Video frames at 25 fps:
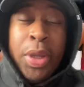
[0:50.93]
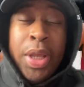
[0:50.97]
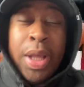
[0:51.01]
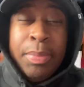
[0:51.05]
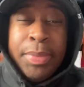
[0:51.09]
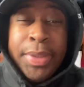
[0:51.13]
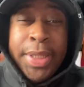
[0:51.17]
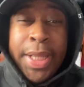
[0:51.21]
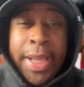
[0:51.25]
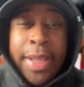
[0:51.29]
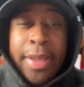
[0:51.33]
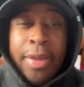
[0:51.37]
I'm
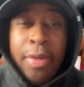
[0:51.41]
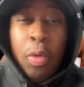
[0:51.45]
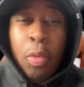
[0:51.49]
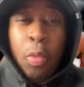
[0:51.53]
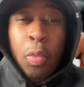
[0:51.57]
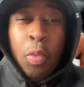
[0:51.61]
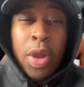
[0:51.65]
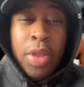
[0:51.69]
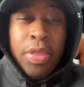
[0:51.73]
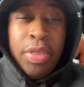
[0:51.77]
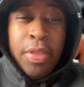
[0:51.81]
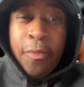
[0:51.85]
like,
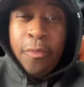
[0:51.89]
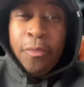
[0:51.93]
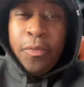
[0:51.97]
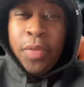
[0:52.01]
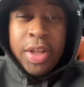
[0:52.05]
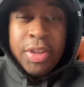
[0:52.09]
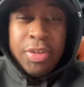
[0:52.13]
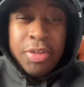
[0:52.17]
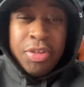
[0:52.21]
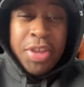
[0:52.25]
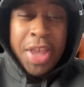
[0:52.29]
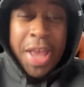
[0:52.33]
what the
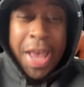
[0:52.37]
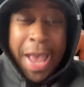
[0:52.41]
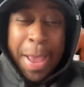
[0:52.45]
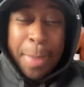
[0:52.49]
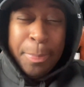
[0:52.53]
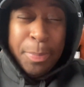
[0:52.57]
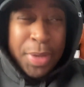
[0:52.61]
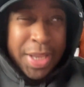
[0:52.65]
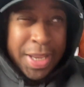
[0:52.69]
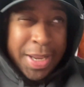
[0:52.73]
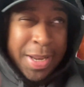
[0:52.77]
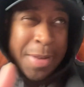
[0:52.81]
fuck just
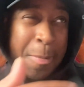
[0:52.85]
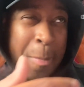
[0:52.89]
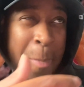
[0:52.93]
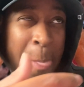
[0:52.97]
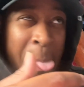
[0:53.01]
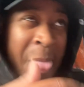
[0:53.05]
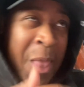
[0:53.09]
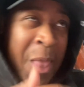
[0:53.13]
happened?